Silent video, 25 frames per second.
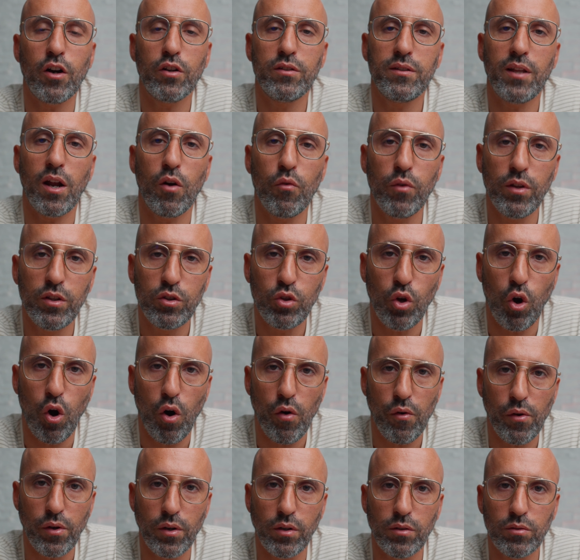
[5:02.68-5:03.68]

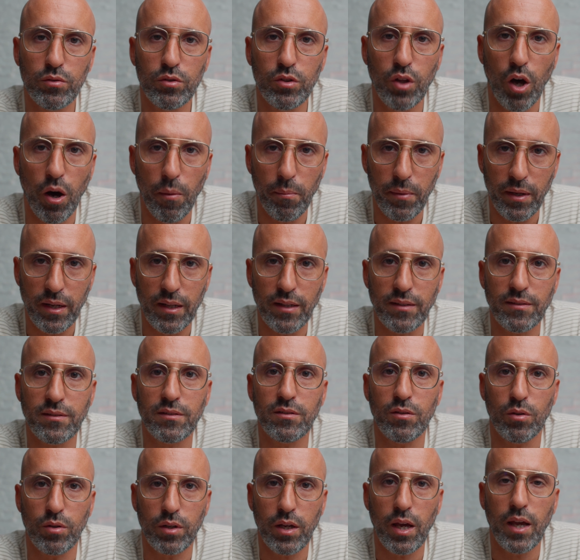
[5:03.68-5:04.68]
territorial,
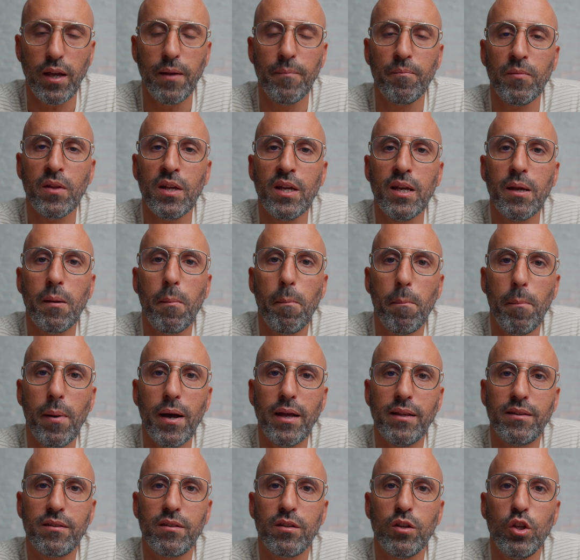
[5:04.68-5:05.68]
dominant, okay?
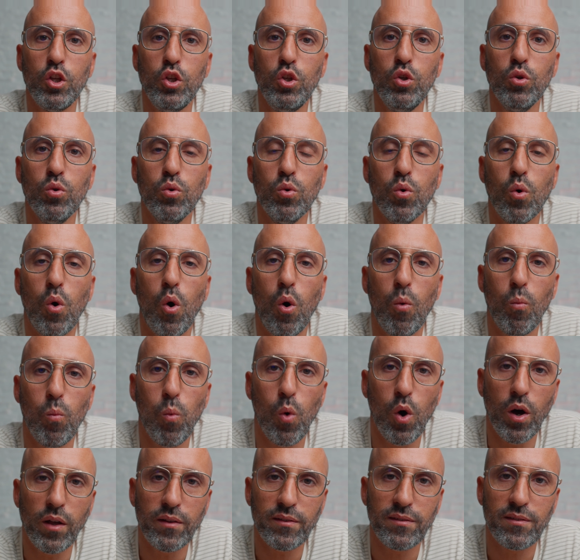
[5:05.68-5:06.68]
But you
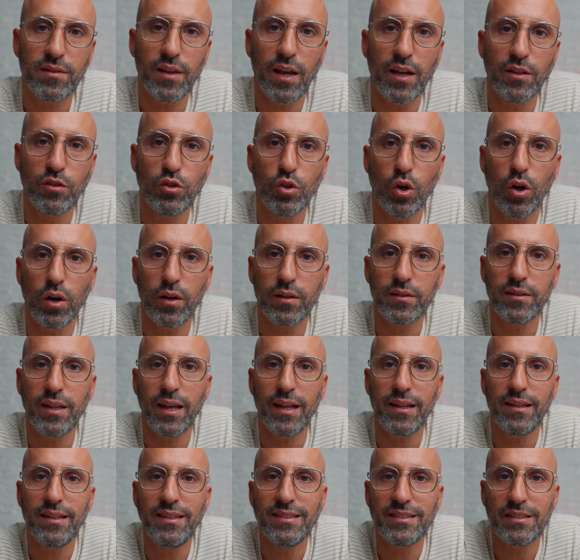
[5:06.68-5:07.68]
want a dog
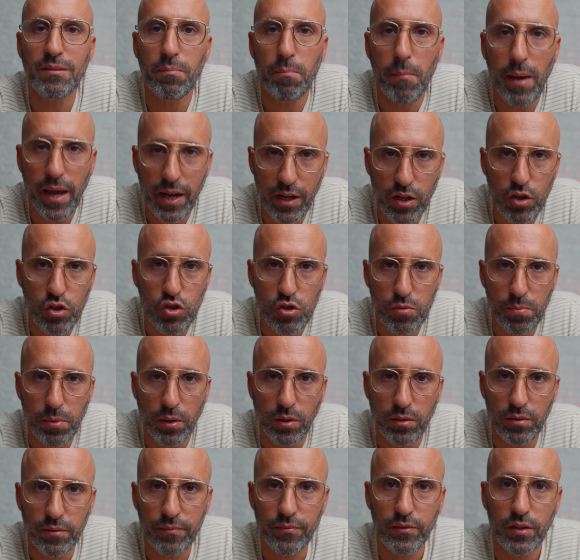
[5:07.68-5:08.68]
that is
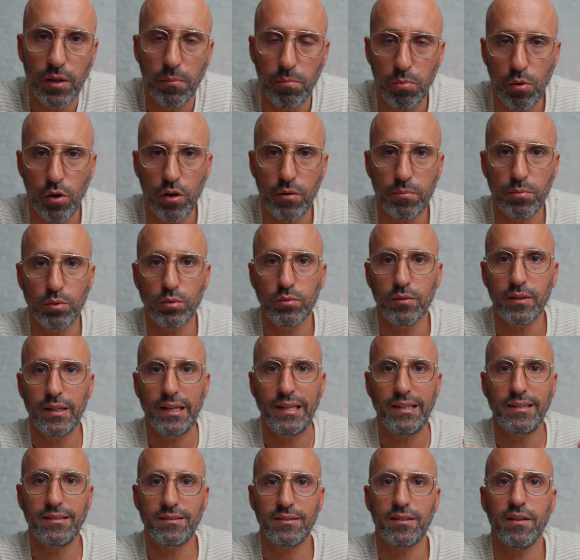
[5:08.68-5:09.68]
manageable, the Boerboel
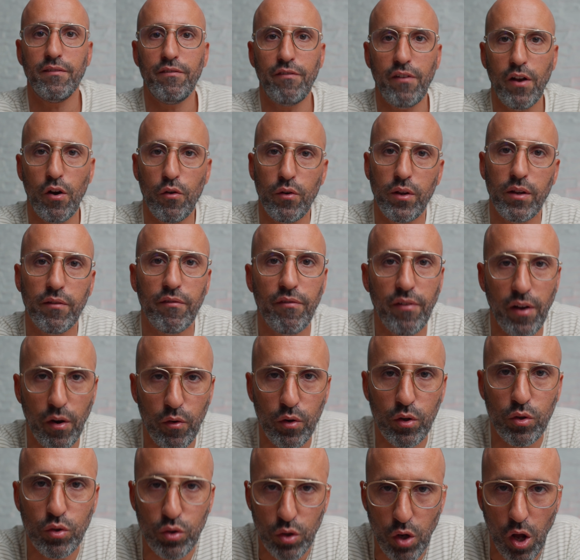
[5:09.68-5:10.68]
is a very,
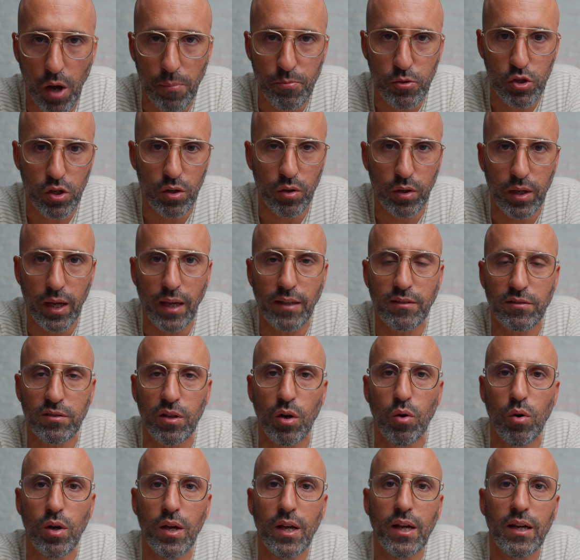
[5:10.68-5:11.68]
very good option, okay?
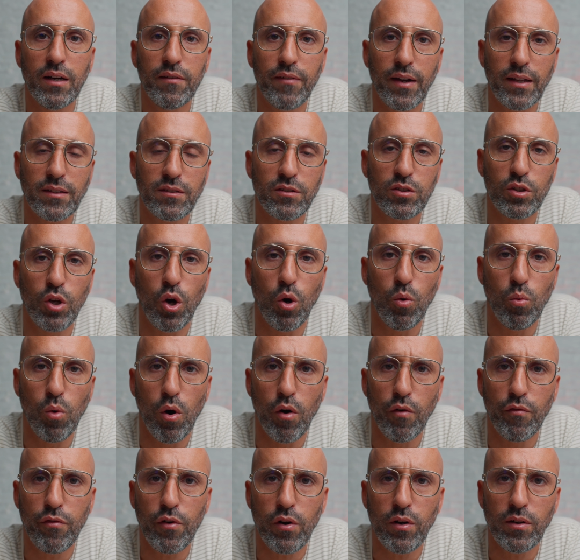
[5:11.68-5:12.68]
So let's go
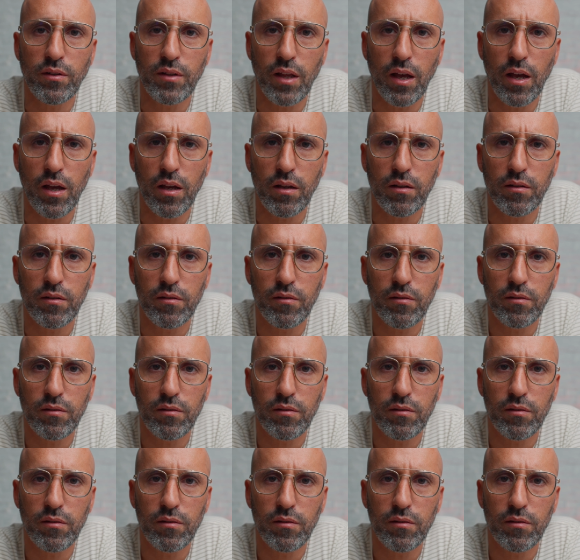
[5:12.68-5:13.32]
over the